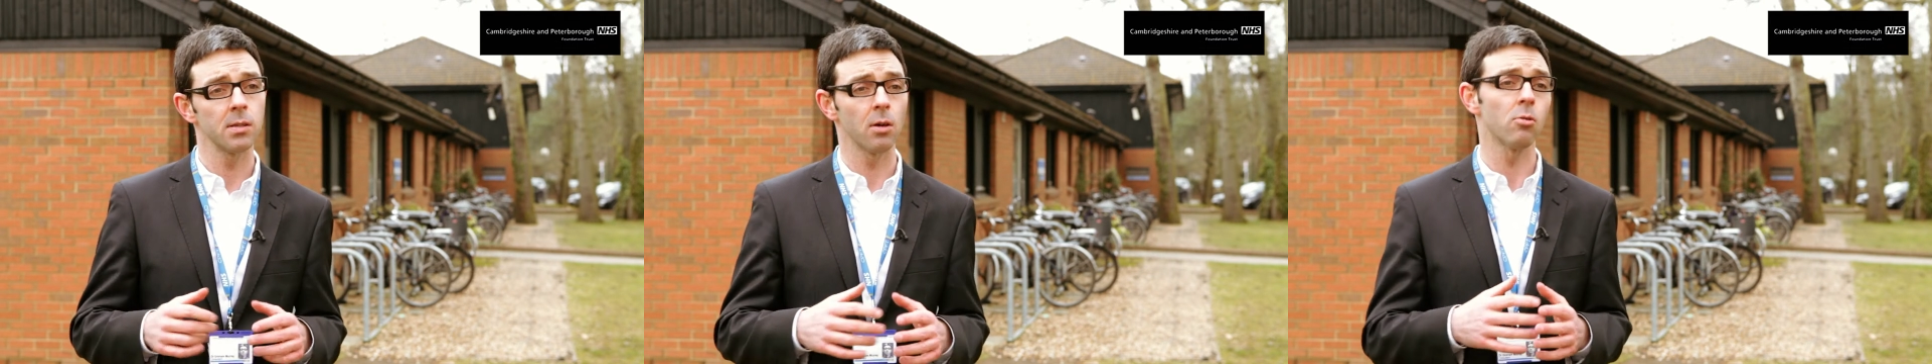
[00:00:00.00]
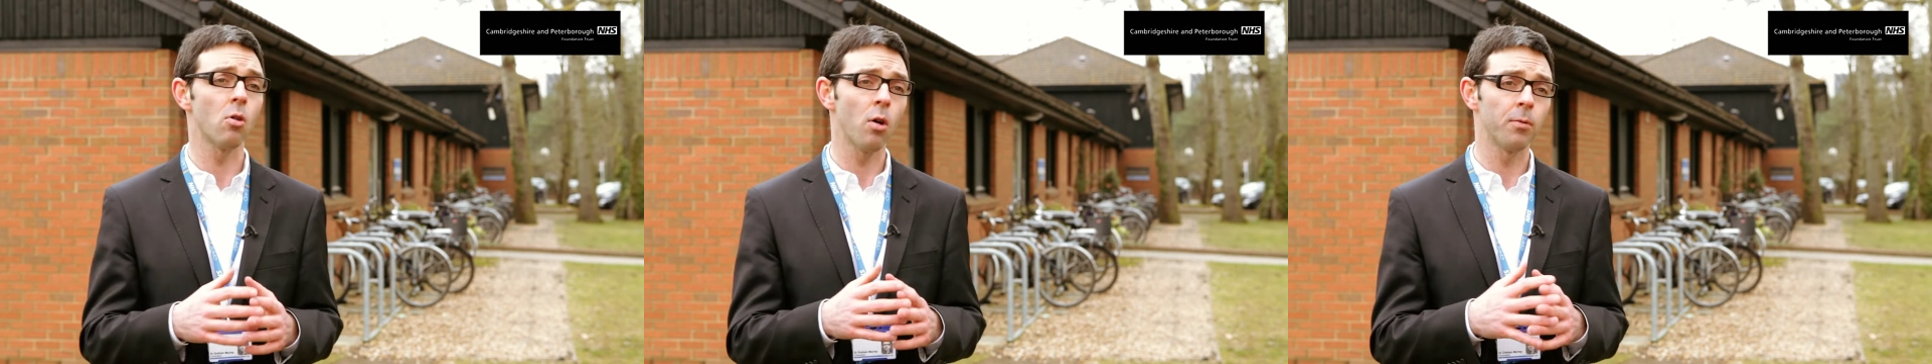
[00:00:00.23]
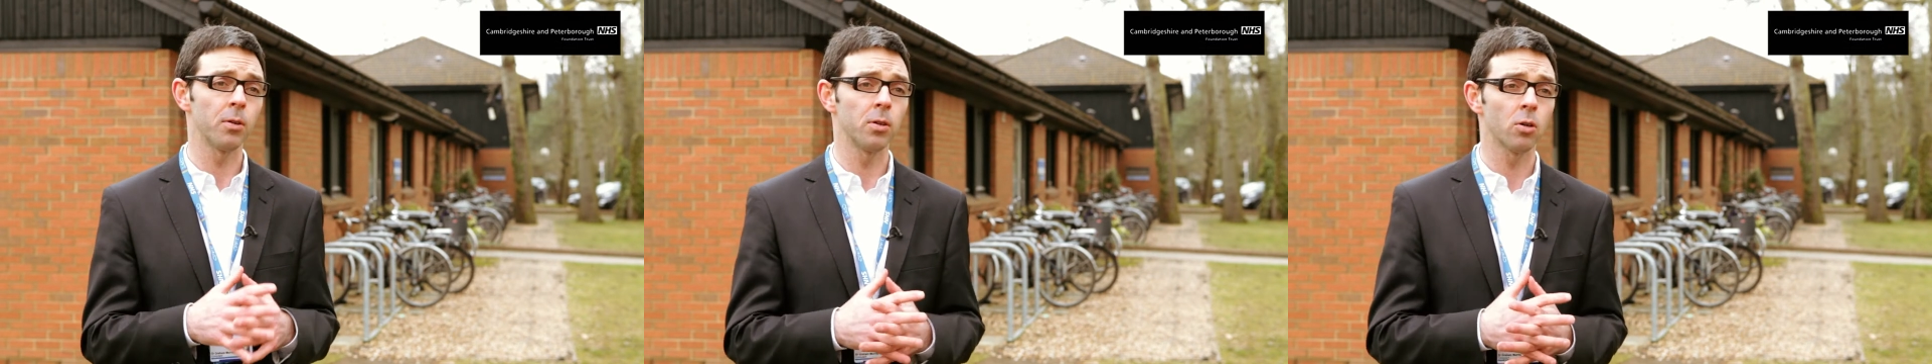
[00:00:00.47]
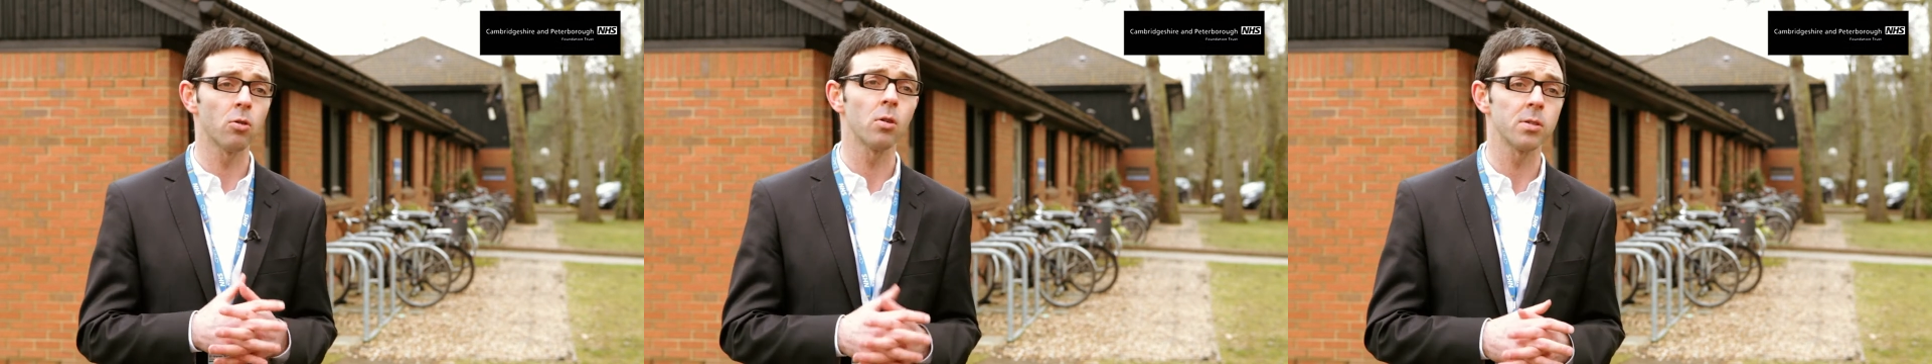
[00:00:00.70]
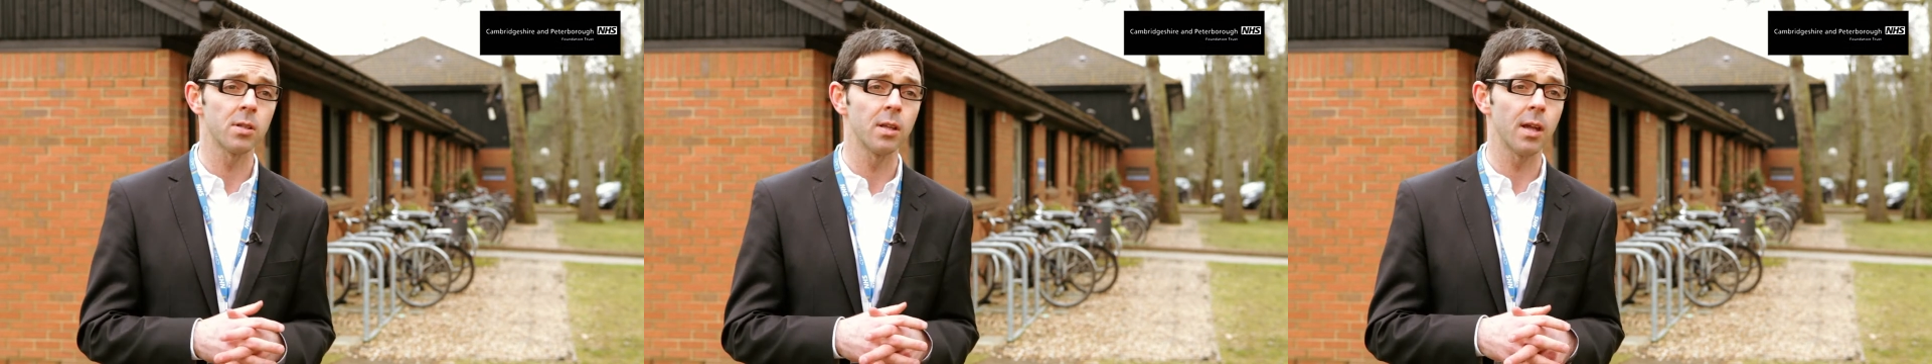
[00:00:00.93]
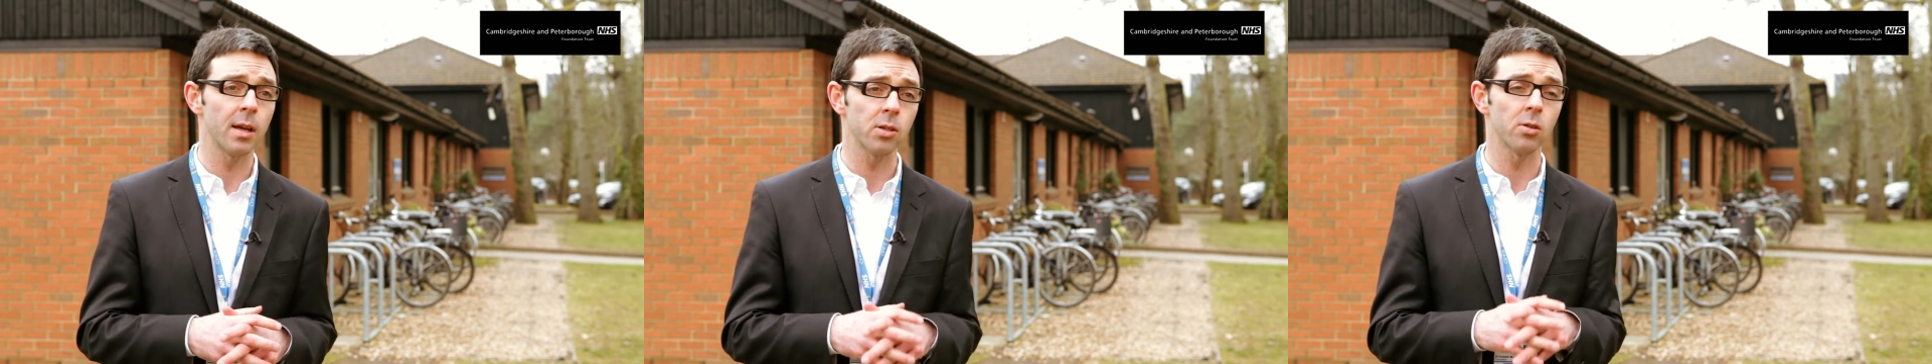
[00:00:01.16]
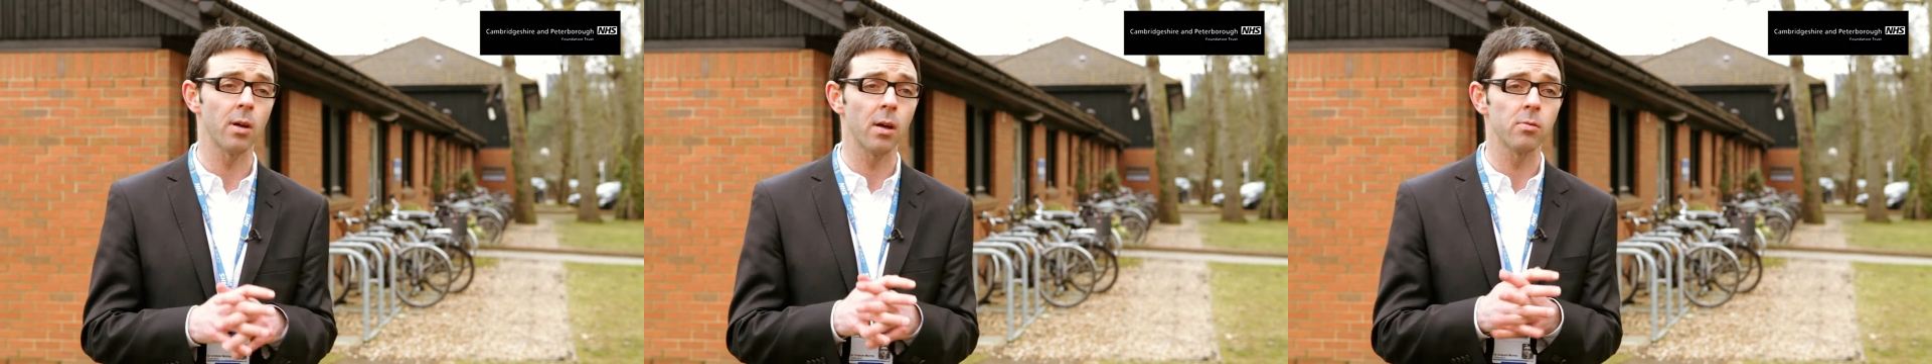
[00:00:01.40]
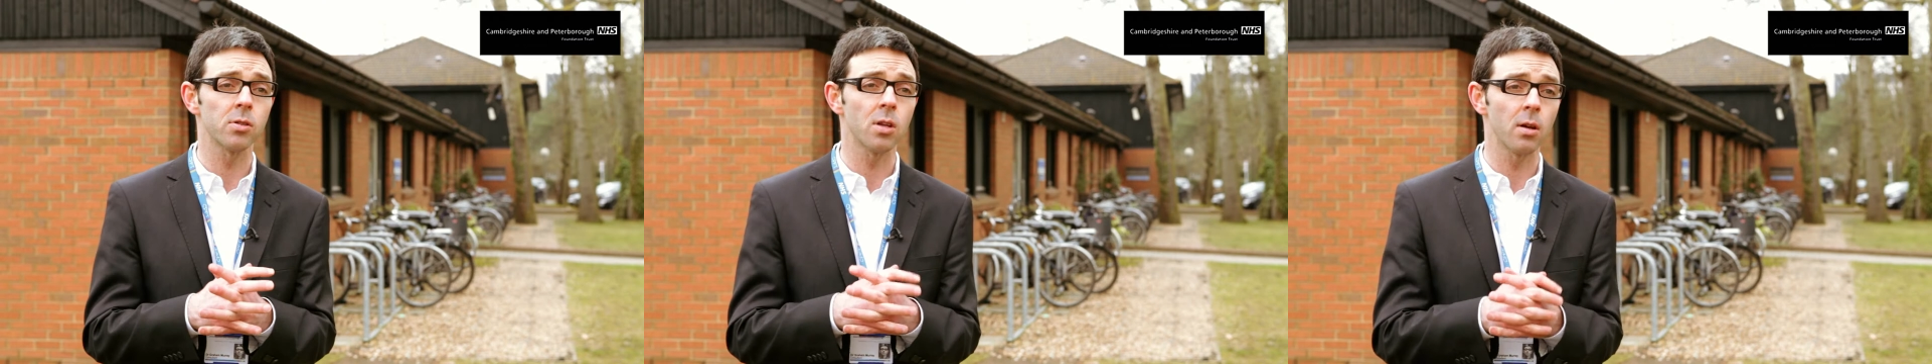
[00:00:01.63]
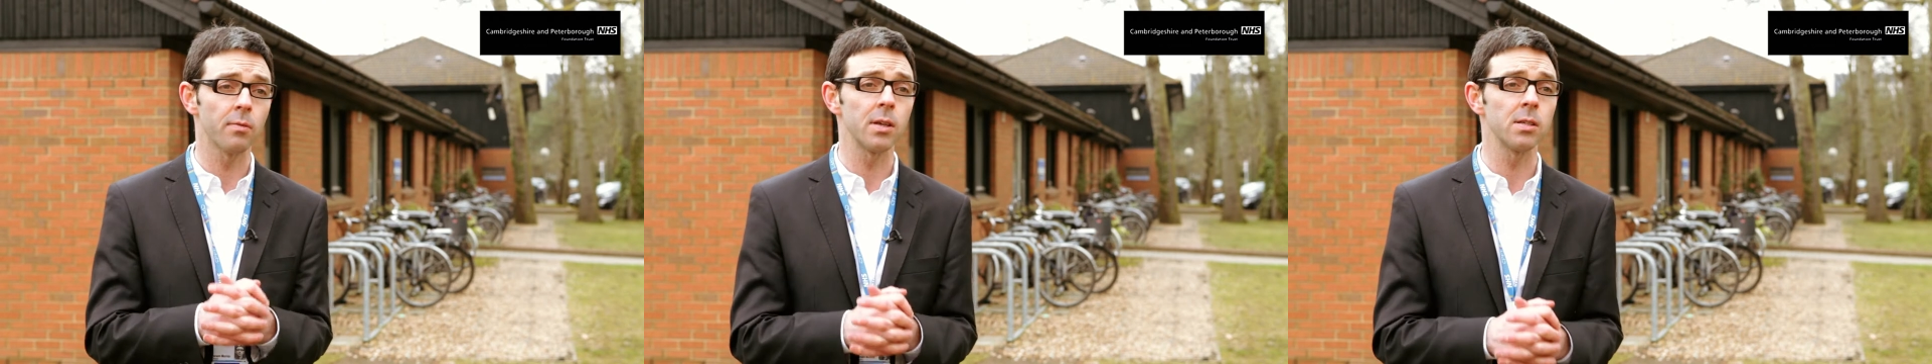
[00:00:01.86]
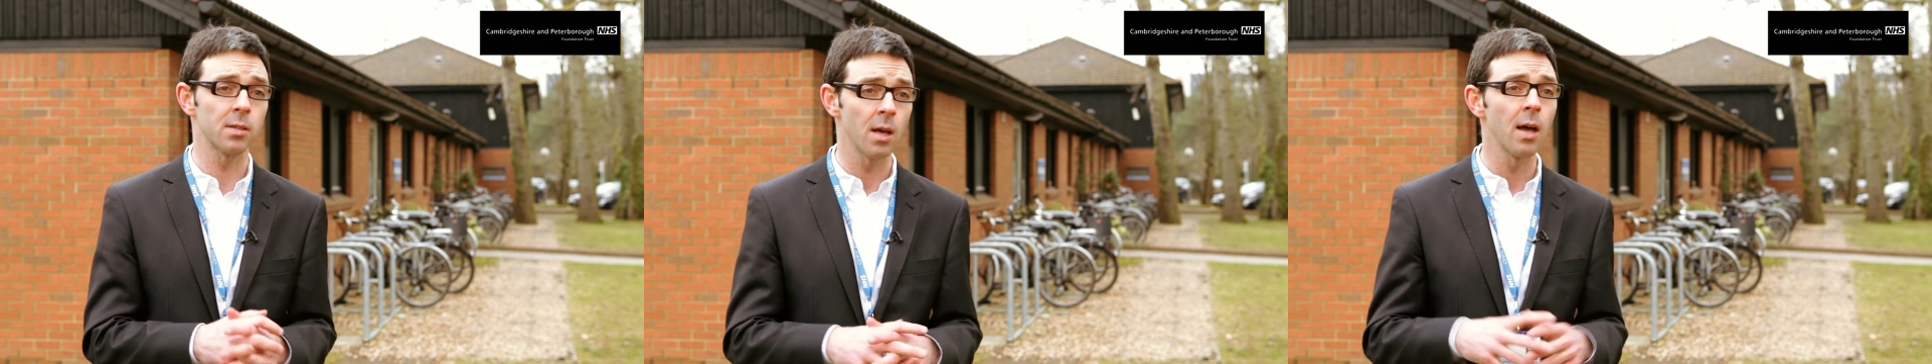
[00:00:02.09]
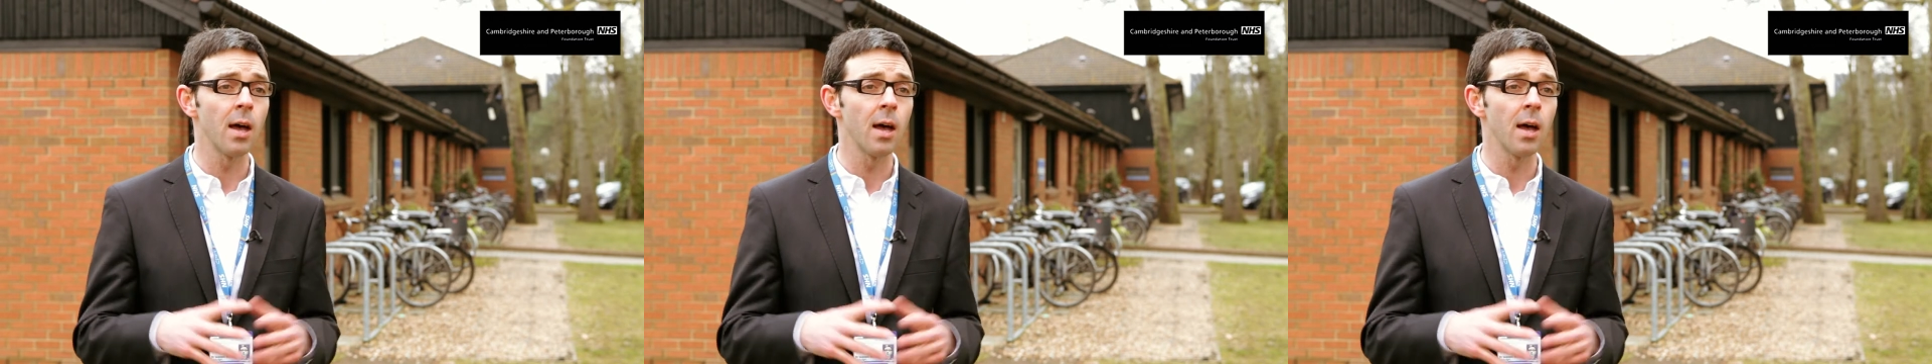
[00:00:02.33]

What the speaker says: that are offered across the National Health Service